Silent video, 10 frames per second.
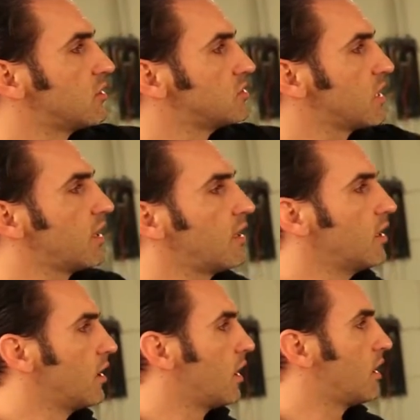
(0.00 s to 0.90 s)
there's a
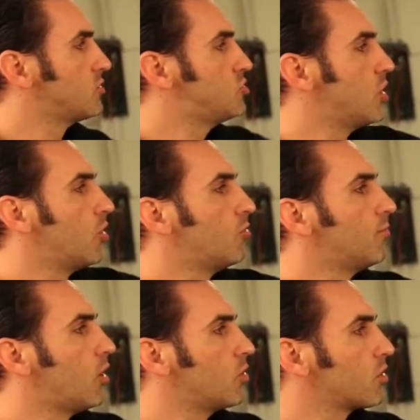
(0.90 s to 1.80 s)
dough
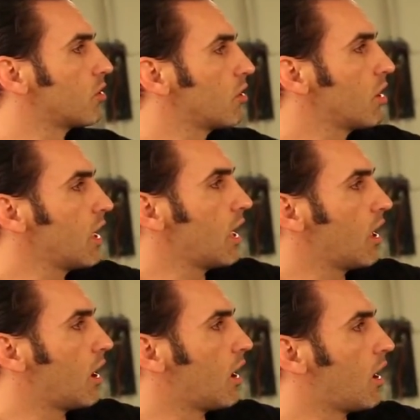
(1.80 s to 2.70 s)
motor,
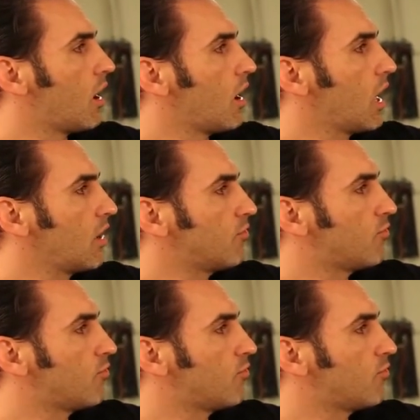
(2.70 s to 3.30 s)
a